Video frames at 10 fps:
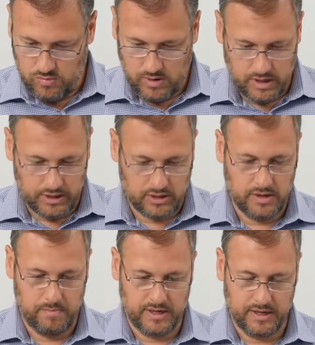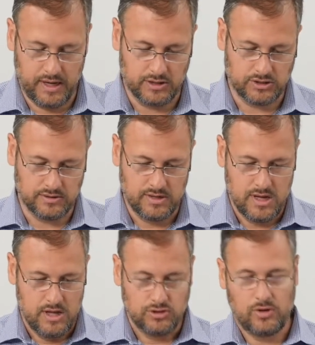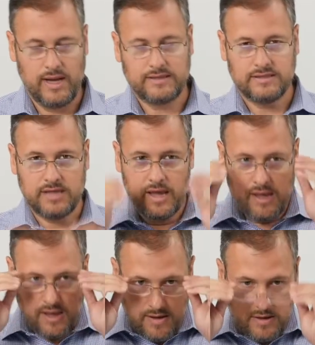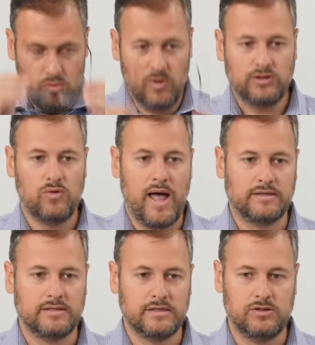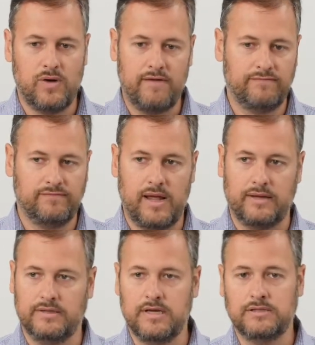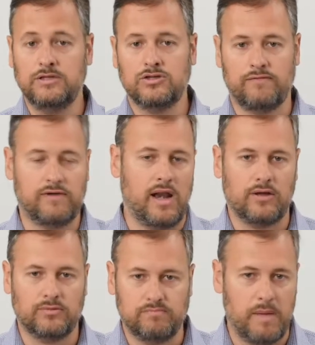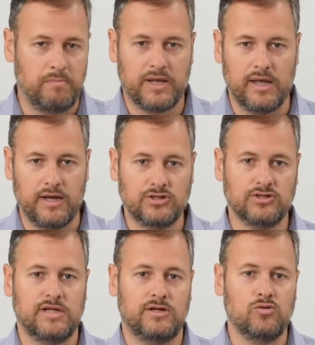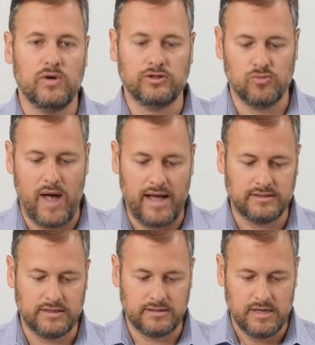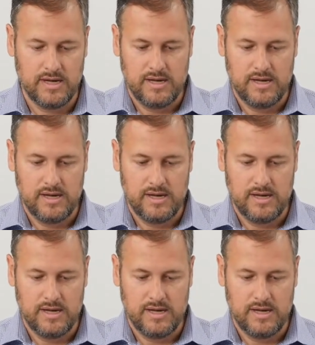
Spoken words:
another application. So let's say you want to access, you have like dozens of cloud applications that you want to access,